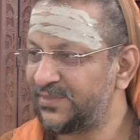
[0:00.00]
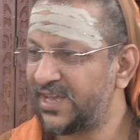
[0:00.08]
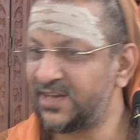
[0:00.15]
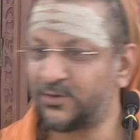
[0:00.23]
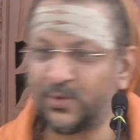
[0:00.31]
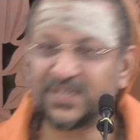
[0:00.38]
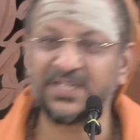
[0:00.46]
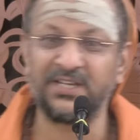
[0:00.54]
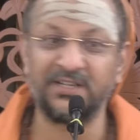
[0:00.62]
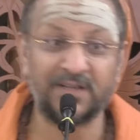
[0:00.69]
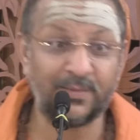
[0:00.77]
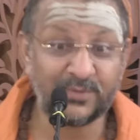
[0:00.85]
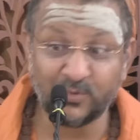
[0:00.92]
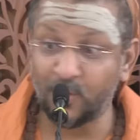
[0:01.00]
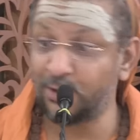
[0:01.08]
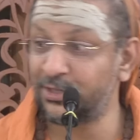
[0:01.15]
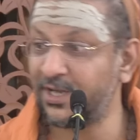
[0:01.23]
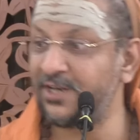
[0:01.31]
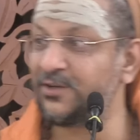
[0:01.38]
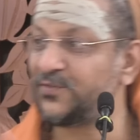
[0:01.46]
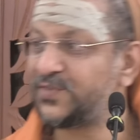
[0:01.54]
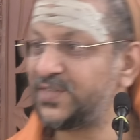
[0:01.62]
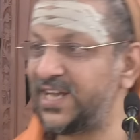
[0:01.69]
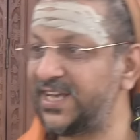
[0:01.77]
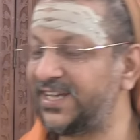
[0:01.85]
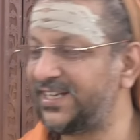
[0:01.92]
And question comes, what kind of
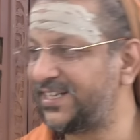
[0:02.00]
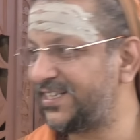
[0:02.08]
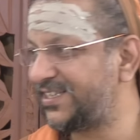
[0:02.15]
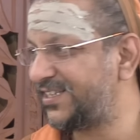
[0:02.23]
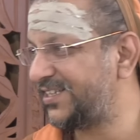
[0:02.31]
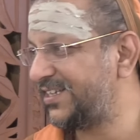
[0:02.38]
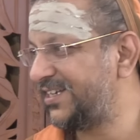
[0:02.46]
snake it is?